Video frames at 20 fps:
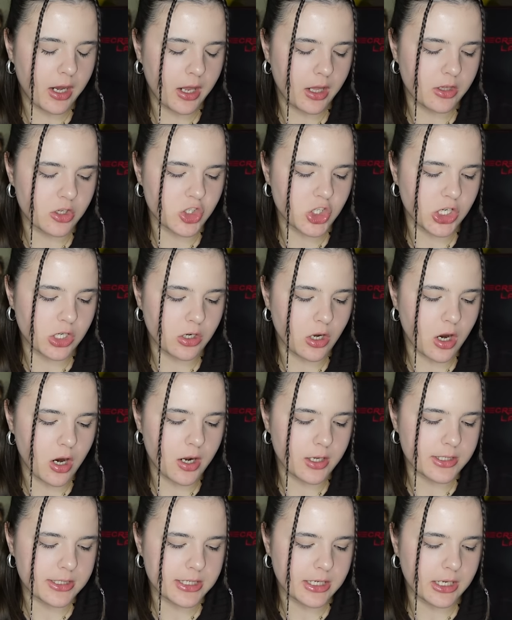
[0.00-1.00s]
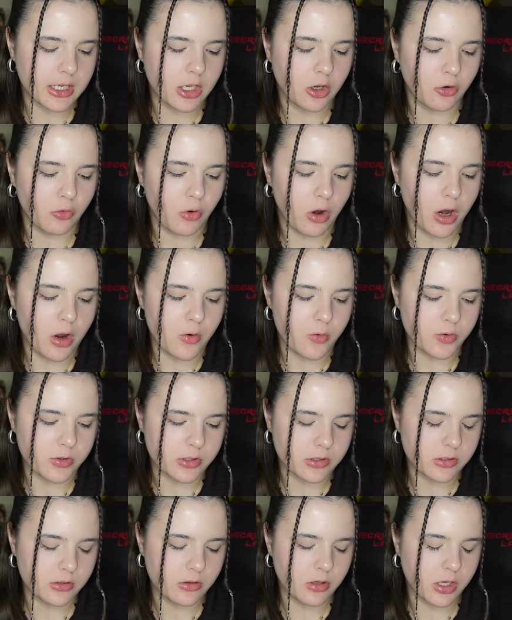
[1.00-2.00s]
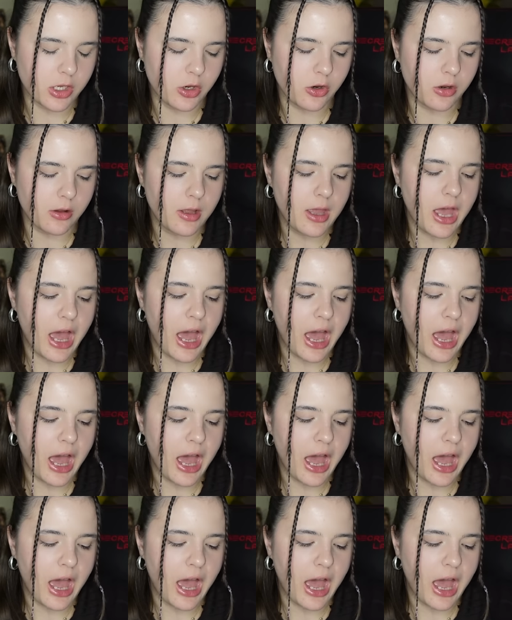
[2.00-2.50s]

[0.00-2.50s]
And she nods and he groans. He